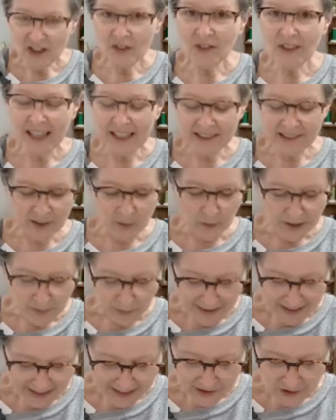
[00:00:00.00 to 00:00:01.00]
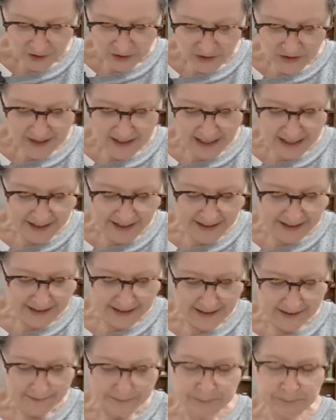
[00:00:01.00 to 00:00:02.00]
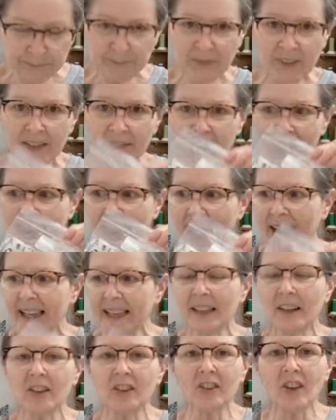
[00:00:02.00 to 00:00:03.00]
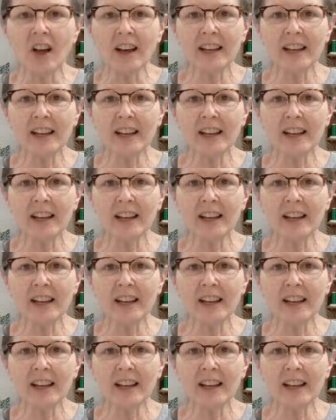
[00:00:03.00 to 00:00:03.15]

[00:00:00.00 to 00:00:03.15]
to do things with panels, and they had a